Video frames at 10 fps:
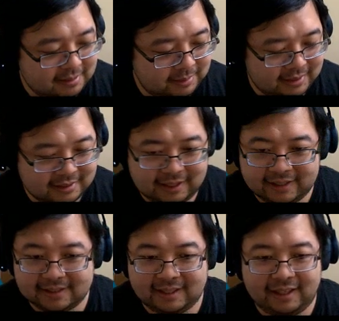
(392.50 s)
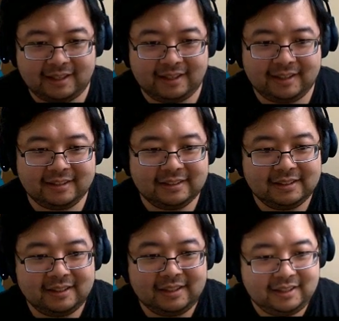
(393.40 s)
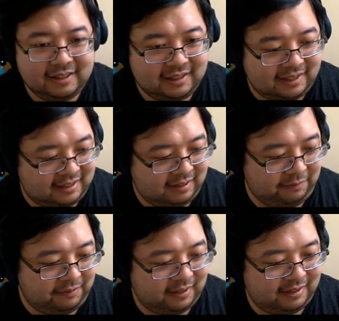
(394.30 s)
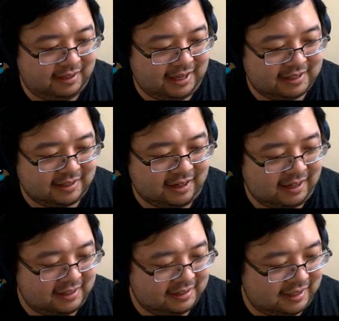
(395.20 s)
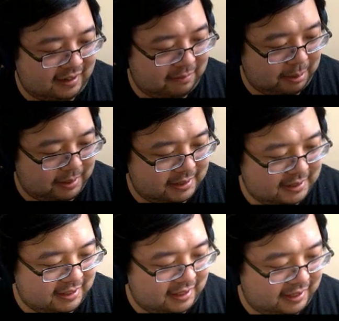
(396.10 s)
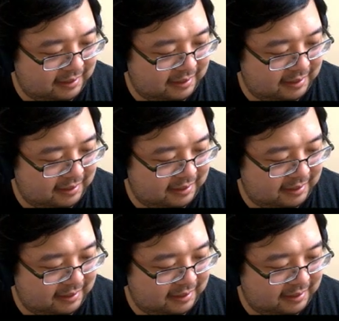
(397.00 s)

but it's like slightly different. It has God instead of person there.